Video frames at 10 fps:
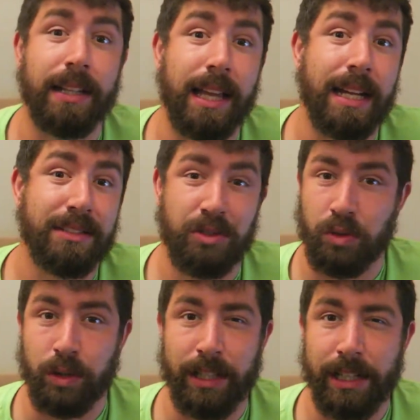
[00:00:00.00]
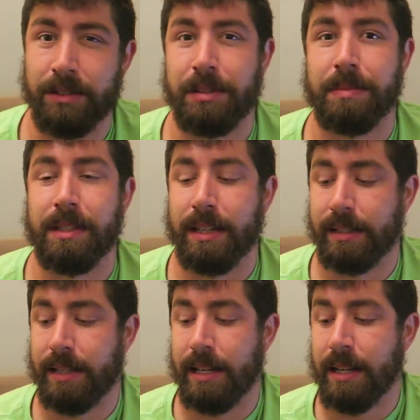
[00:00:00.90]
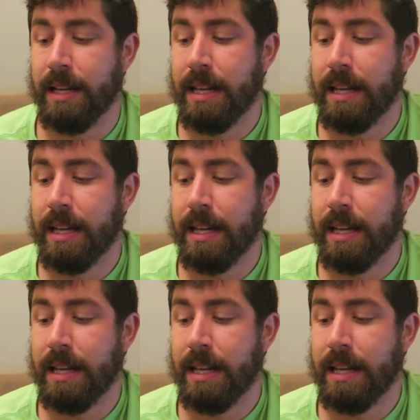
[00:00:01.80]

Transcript: Glass 3 or something like that.